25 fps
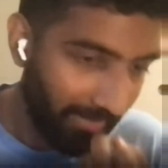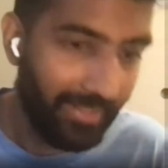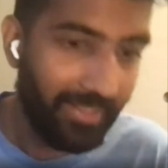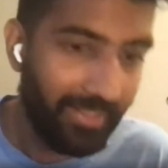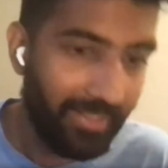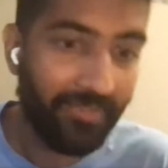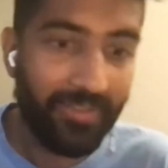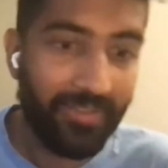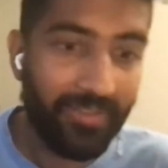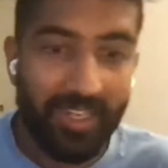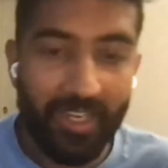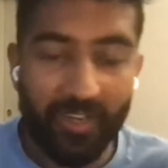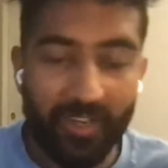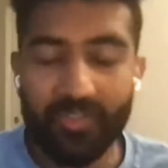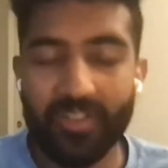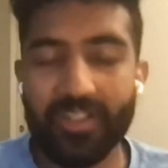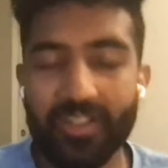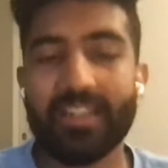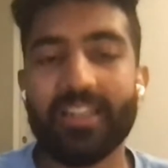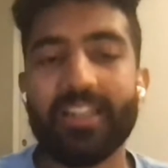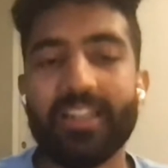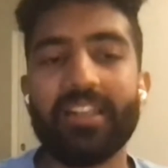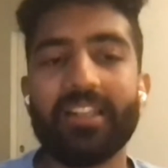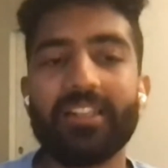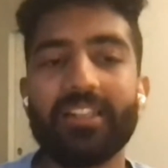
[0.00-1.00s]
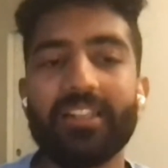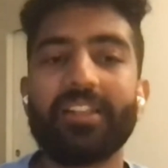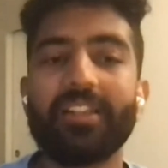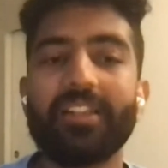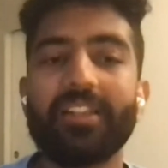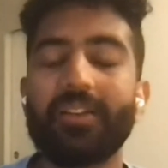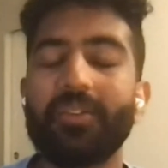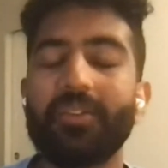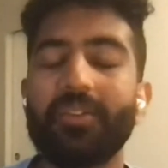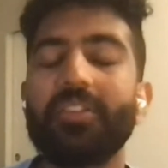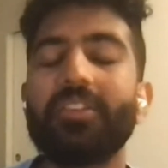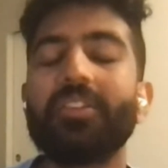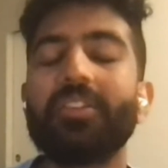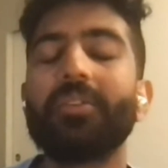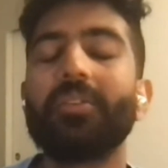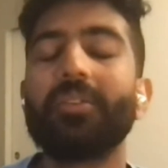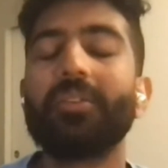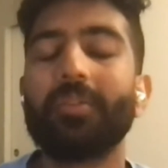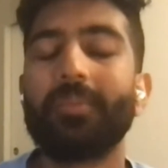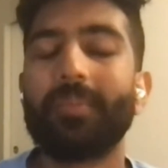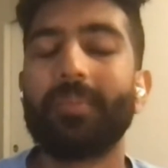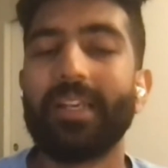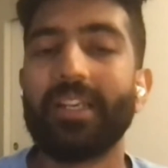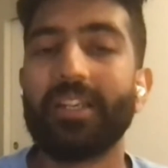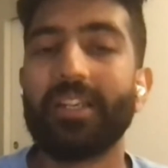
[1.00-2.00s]
even after clearing the rounds,
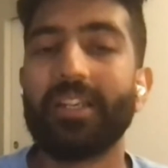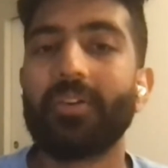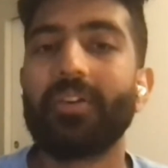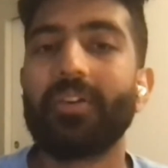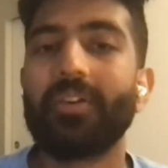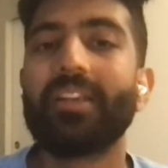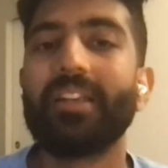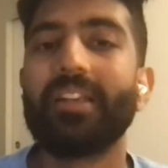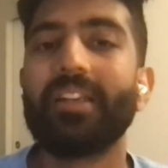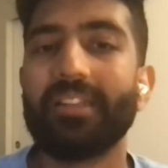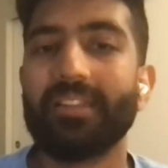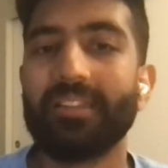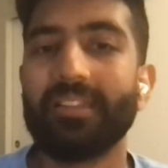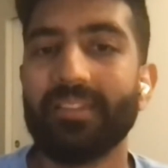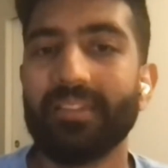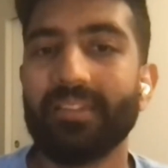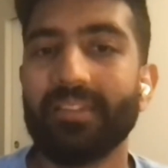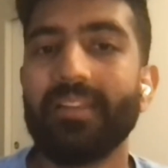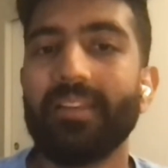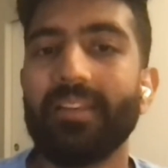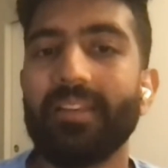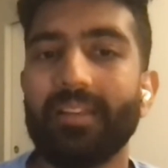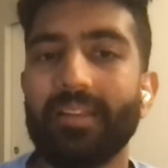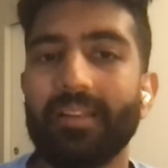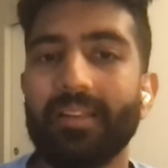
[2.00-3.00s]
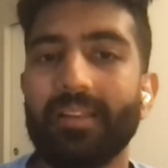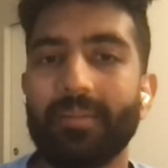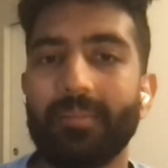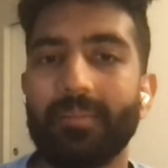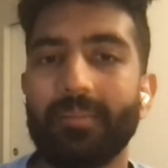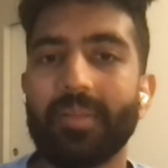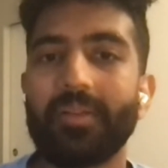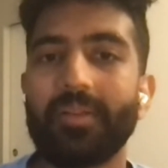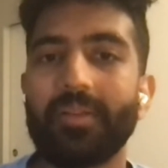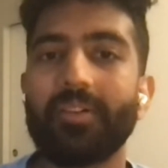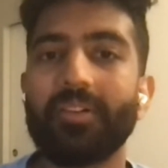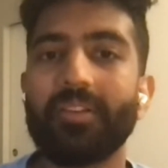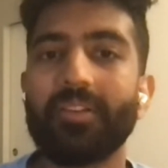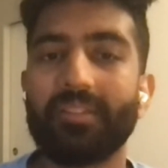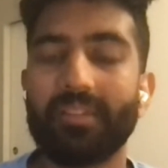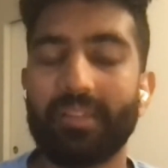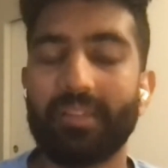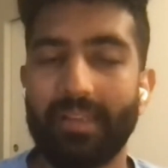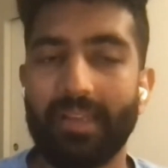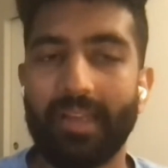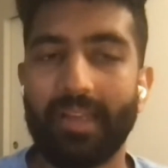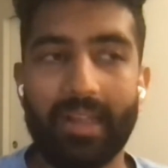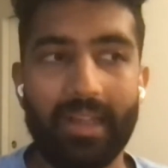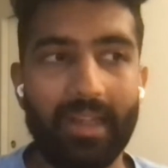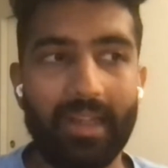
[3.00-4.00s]
you might not get in, because
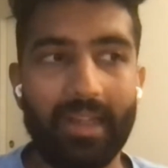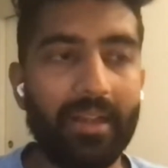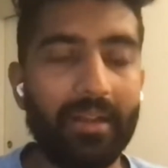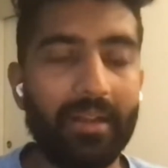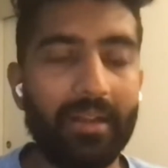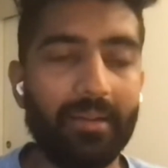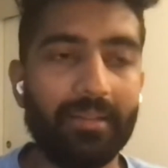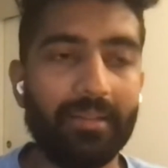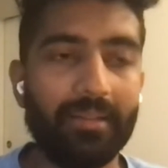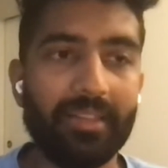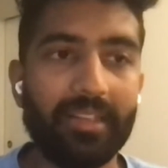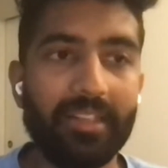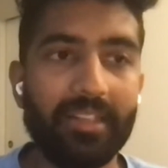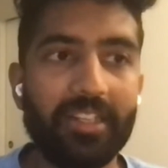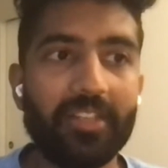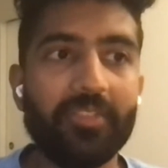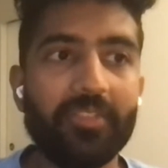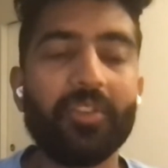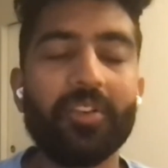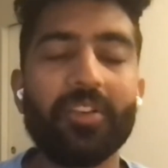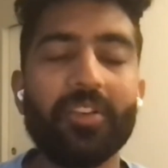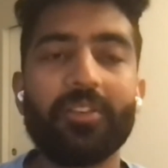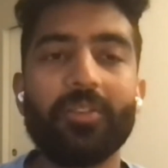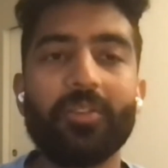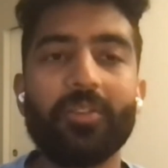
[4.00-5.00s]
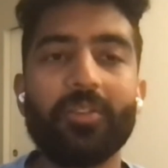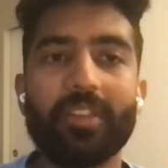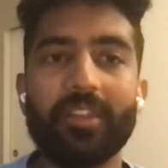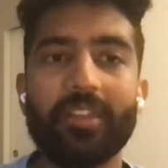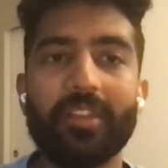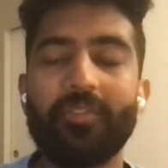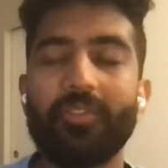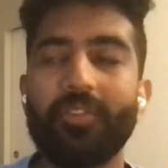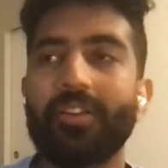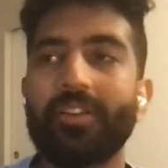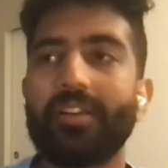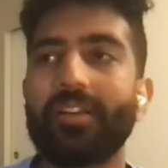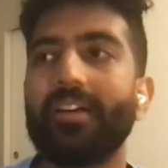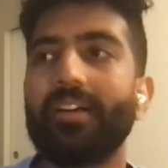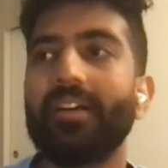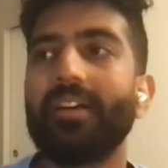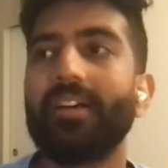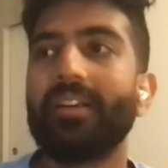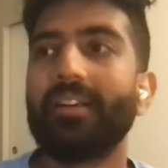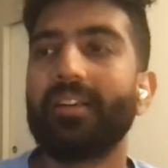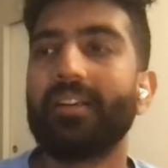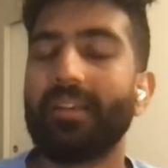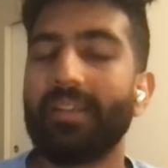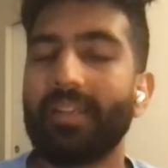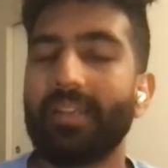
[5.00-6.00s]
the interviewer is looking for
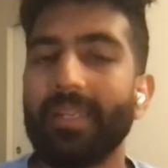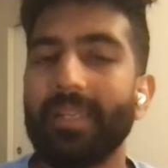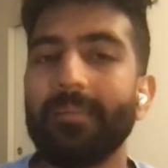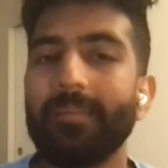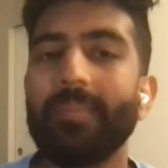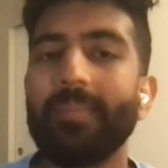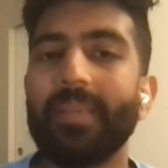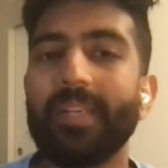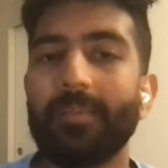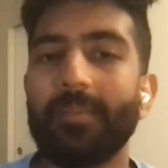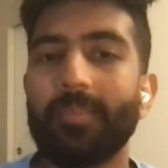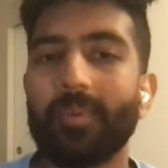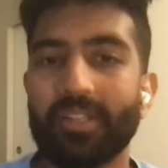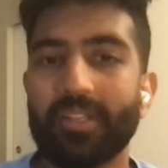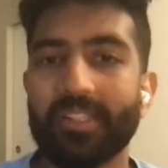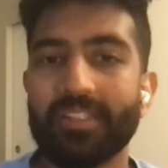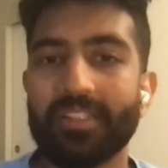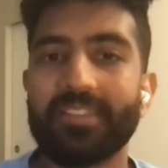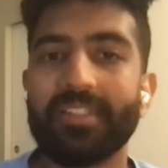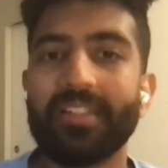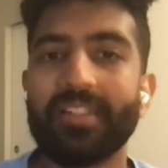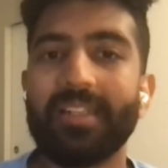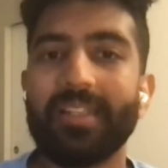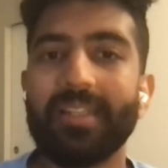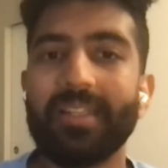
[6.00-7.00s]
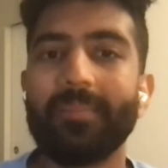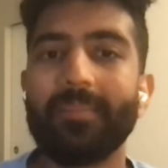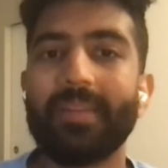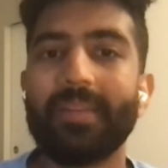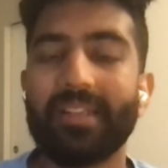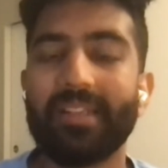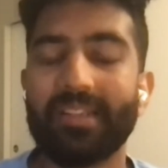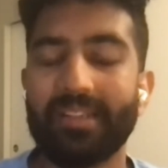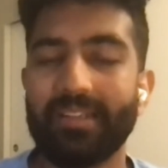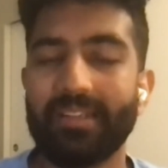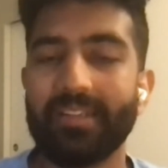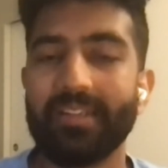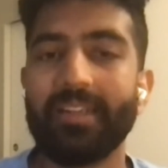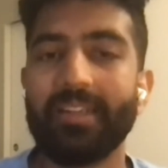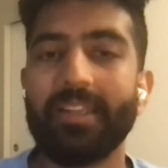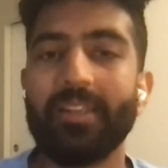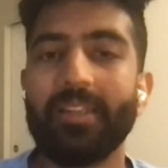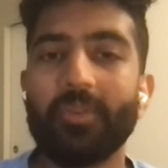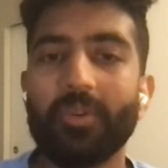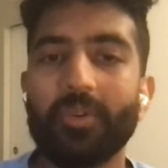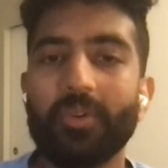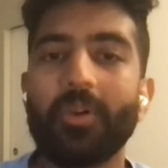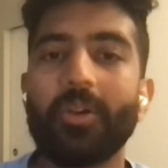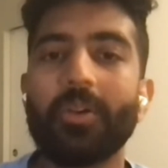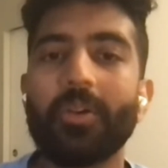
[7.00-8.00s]
a teammate, potential teammate, and he
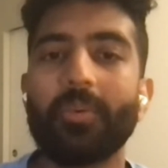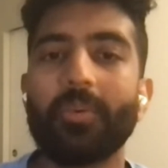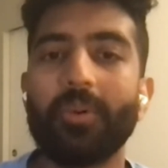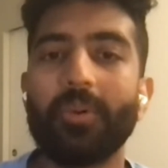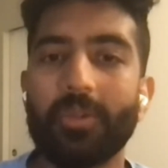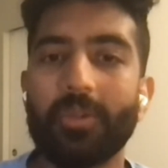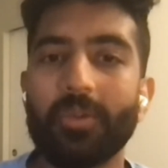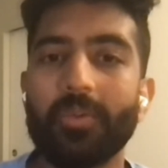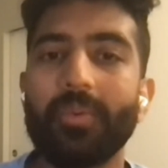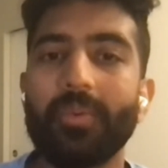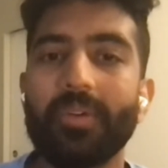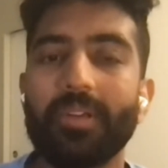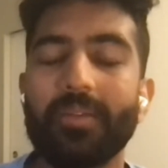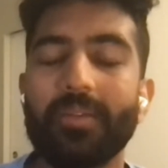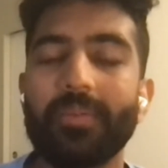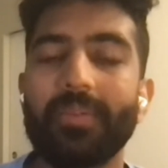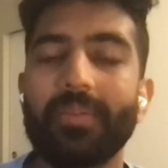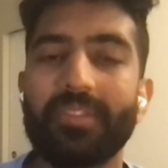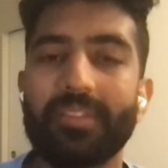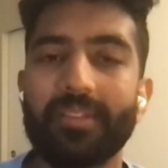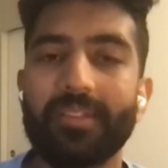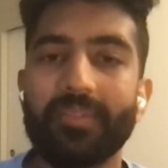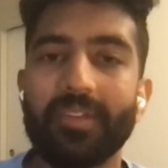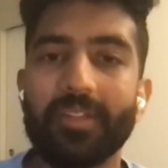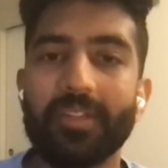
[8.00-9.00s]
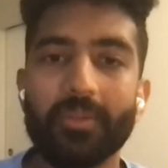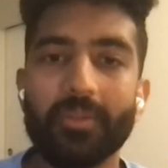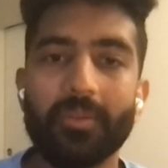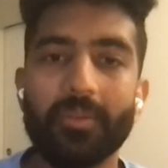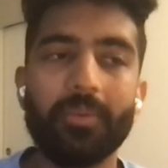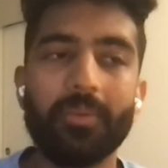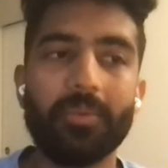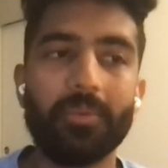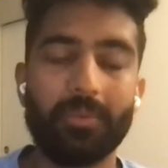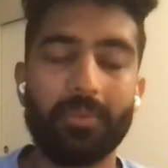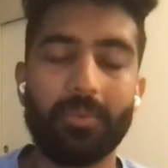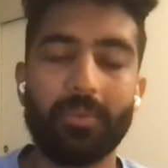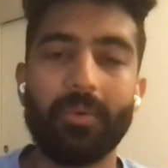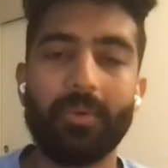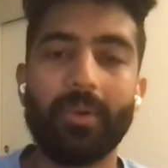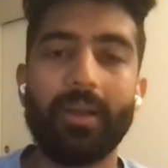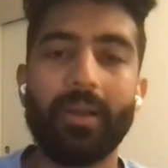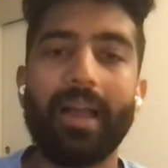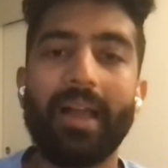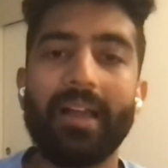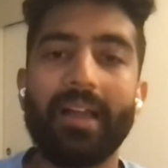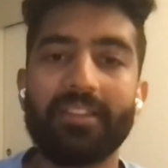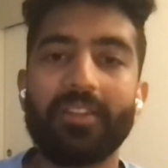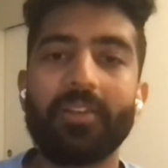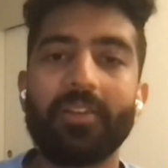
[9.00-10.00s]
would not want to work with someone who
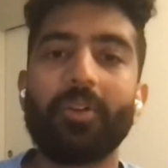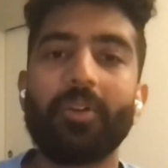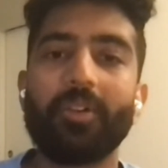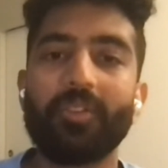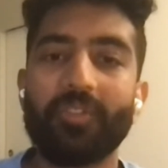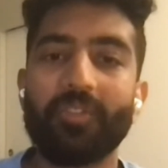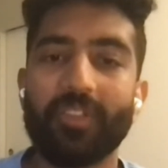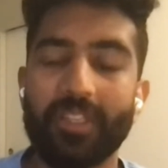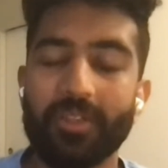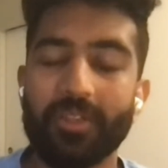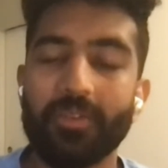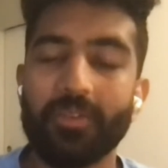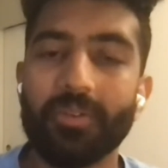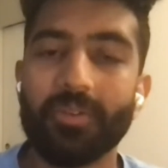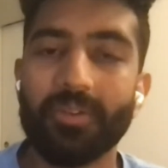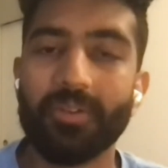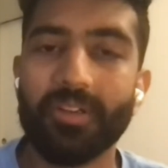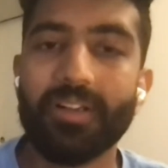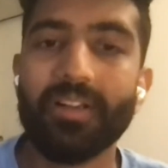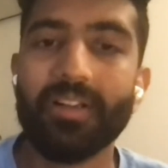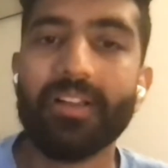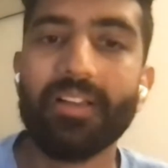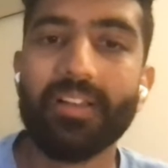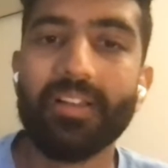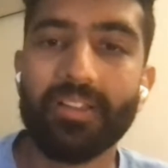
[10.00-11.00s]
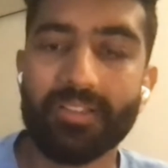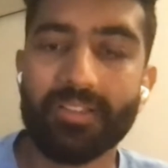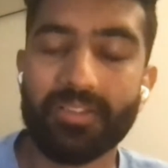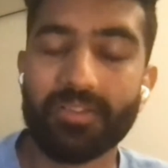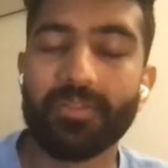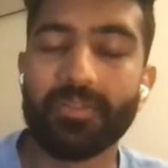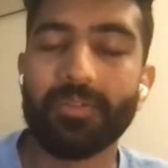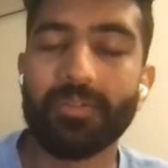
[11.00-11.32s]
has a lot of ego. So